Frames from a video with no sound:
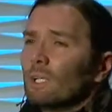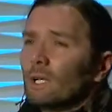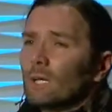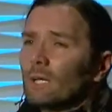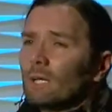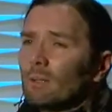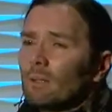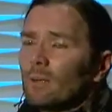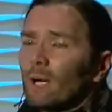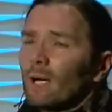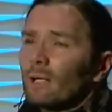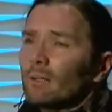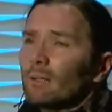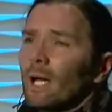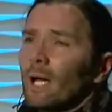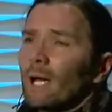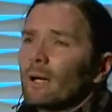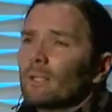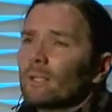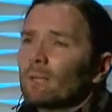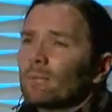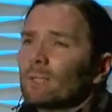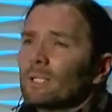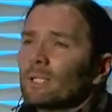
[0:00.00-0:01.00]
about
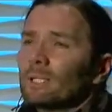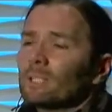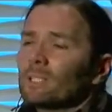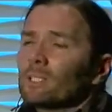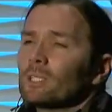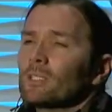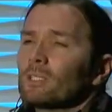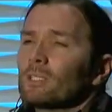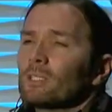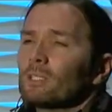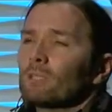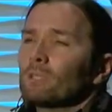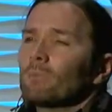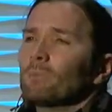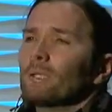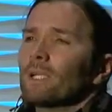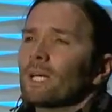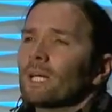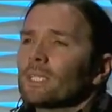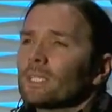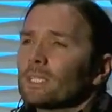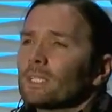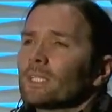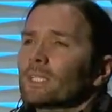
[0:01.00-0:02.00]
how to mix these two
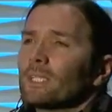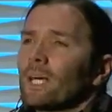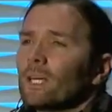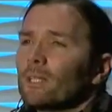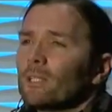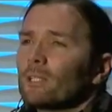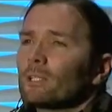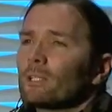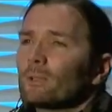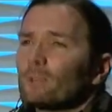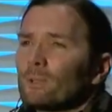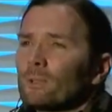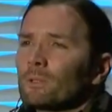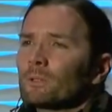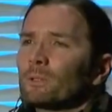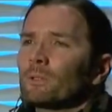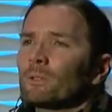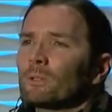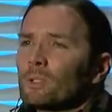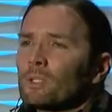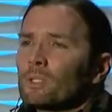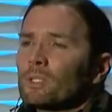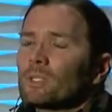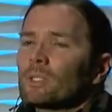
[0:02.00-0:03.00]
plants together to
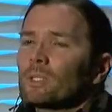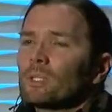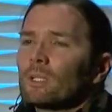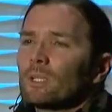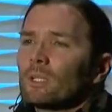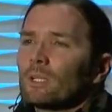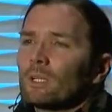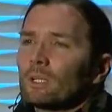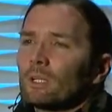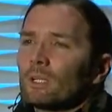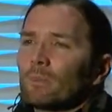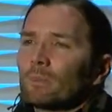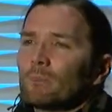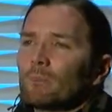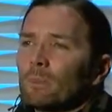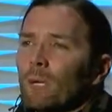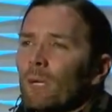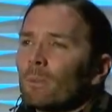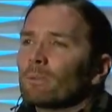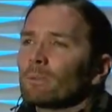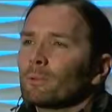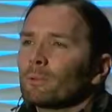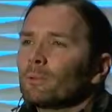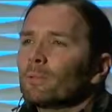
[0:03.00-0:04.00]
produce a
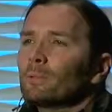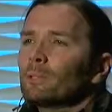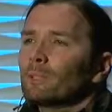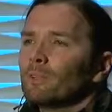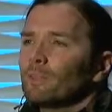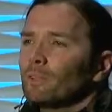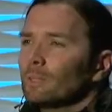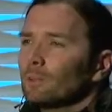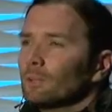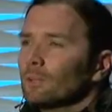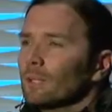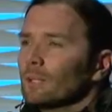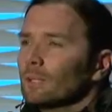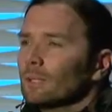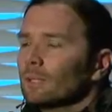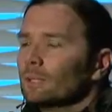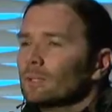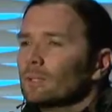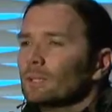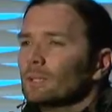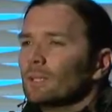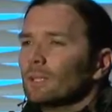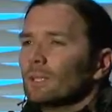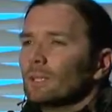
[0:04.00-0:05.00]
brew, if you
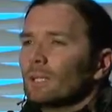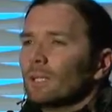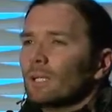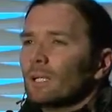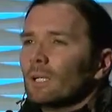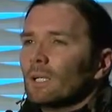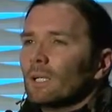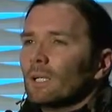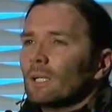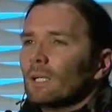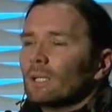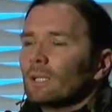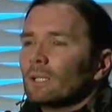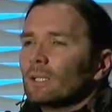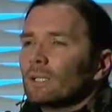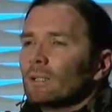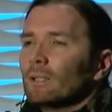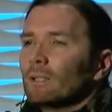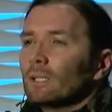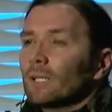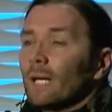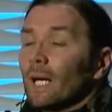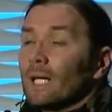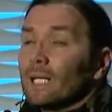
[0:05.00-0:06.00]
will,
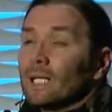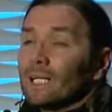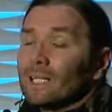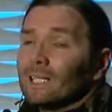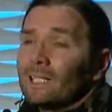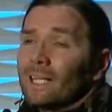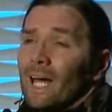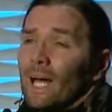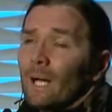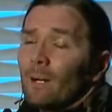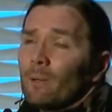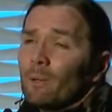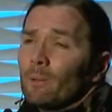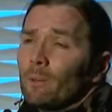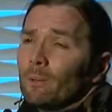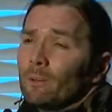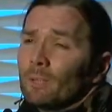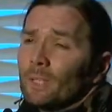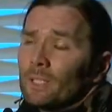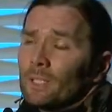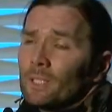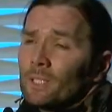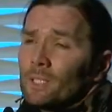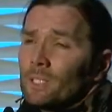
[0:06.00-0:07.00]
that now
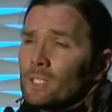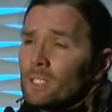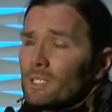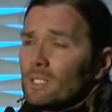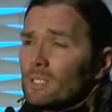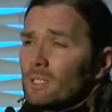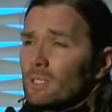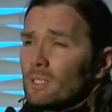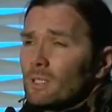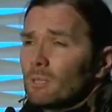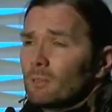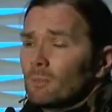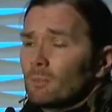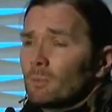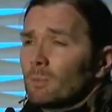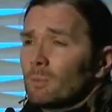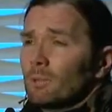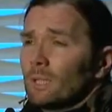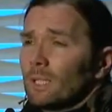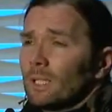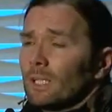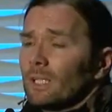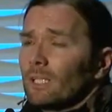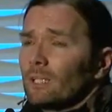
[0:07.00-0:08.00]

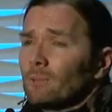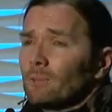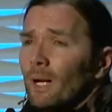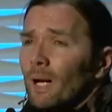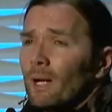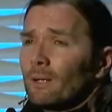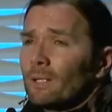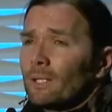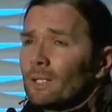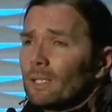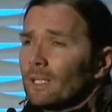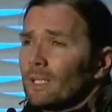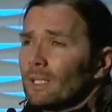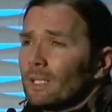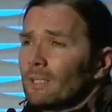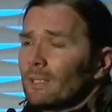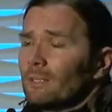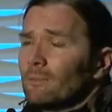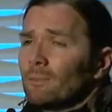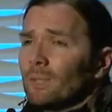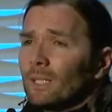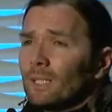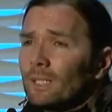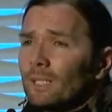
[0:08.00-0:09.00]
we hear about it in
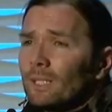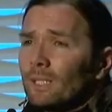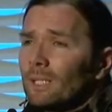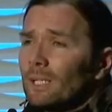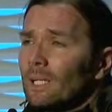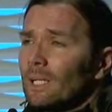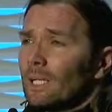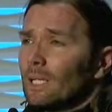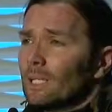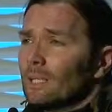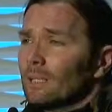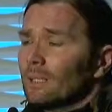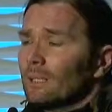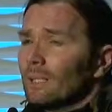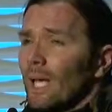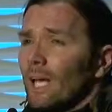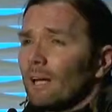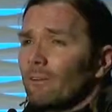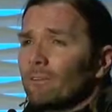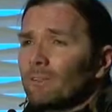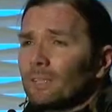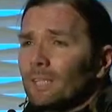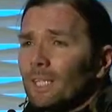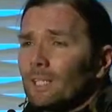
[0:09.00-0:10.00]
the media and
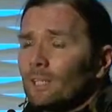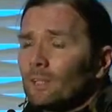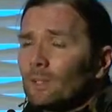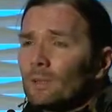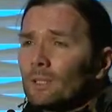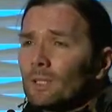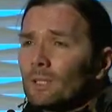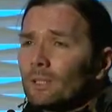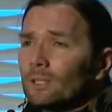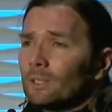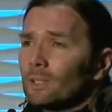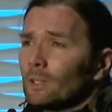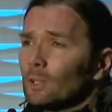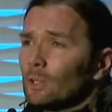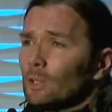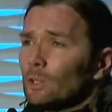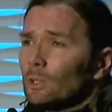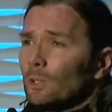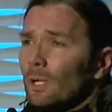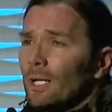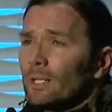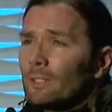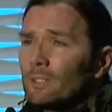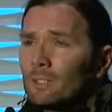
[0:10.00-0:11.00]
FDA doing clinical
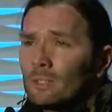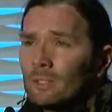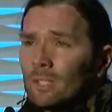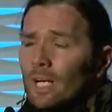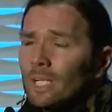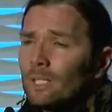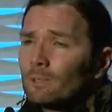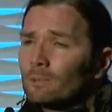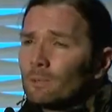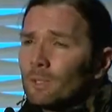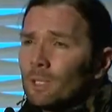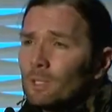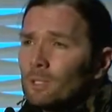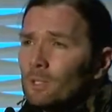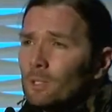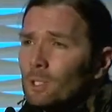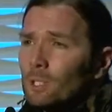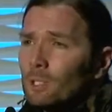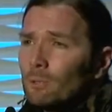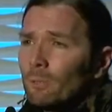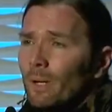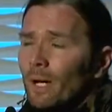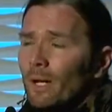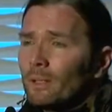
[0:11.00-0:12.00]
trials and a lot of research
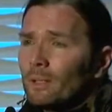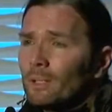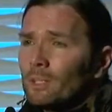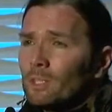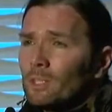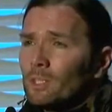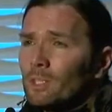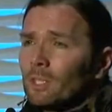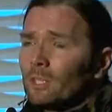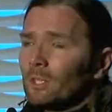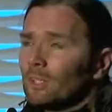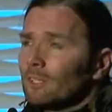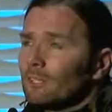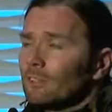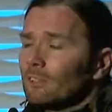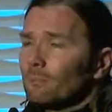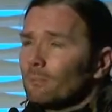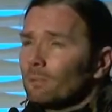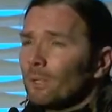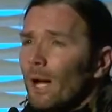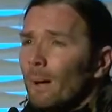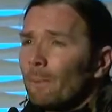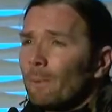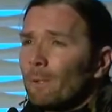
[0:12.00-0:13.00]
about its curative
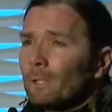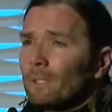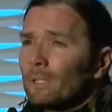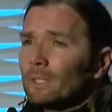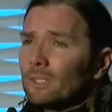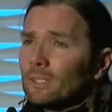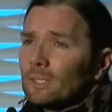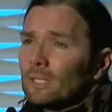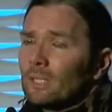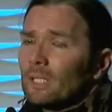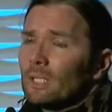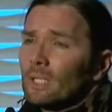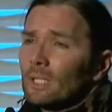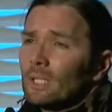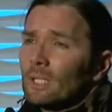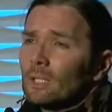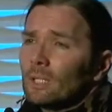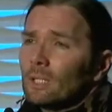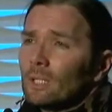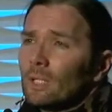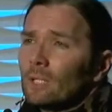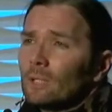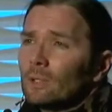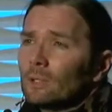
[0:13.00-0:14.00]
properties,
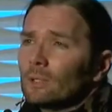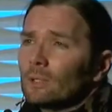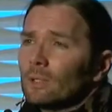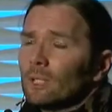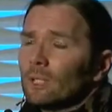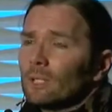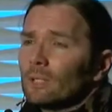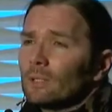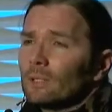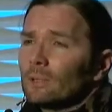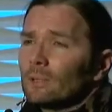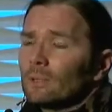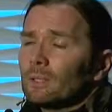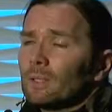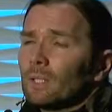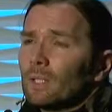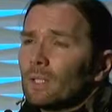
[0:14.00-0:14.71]
called La